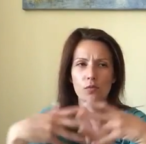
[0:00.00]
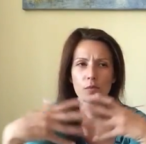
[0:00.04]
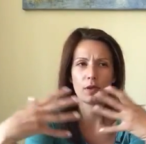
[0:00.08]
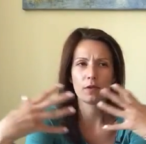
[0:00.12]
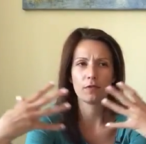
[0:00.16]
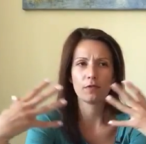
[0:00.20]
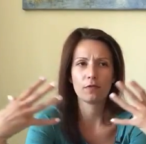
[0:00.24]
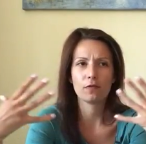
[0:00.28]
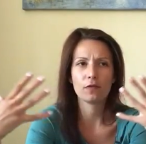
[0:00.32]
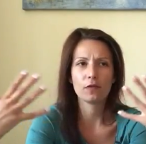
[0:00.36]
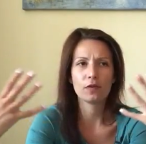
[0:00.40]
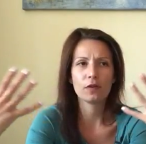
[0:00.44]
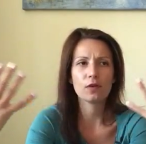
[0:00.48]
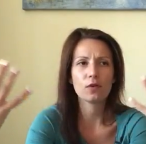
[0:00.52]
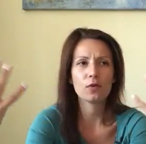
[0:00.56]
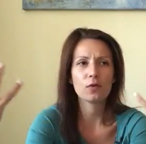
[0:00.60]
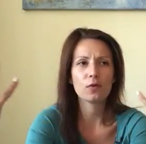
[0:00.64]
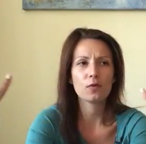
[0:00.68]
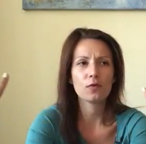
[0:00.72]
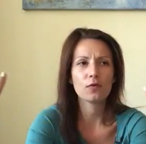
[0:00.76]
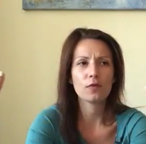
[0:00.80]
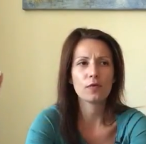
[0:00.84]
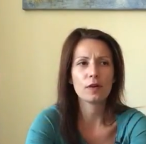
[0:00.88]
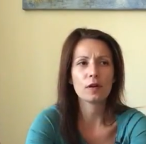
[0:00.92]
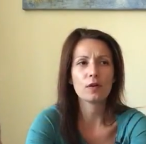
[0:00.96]
You may
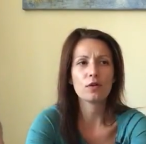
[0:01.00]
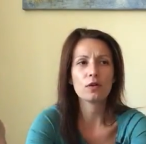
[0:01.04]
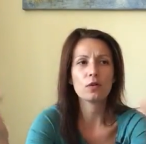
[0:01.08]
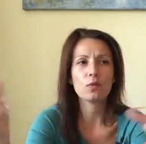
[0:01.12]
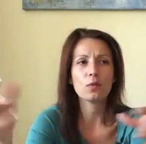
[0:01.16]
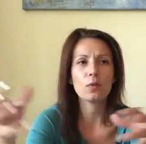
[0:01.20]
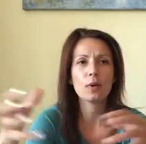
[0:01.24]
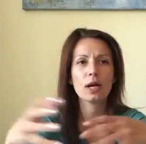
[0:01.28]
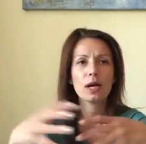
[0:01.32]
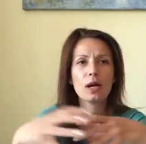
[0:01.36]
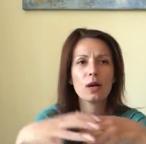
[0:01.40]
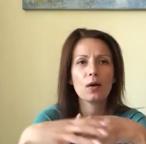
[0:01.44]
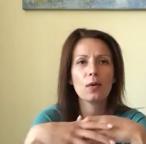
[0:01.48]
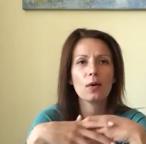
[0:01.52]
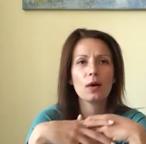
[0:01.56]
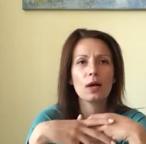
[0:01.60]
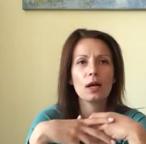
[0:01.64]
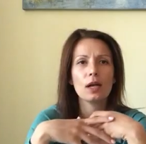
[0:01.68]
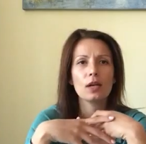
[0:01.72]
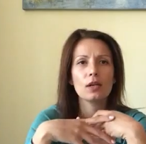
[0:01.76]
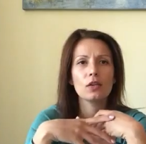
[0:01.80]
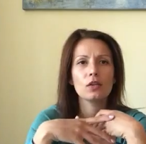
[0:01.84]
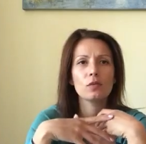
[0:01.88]
feel very well,